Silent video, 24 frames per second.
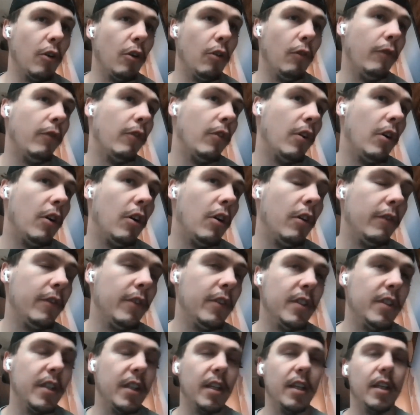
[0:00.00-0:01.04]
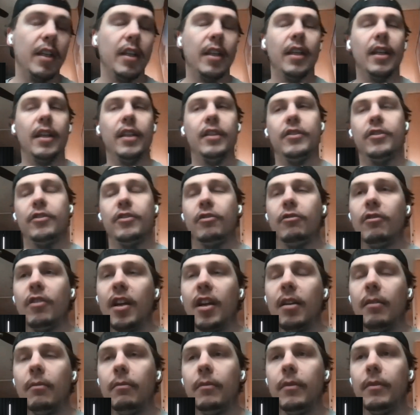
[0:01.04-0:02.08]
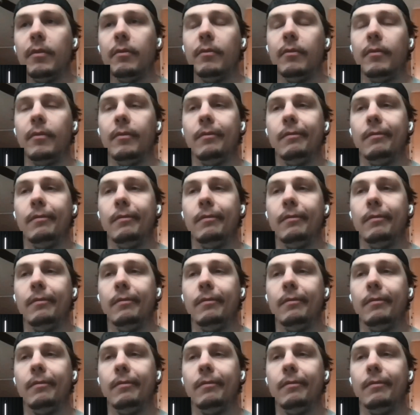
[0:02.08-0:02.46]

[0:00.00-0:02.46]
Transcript: overall if you did Instagram,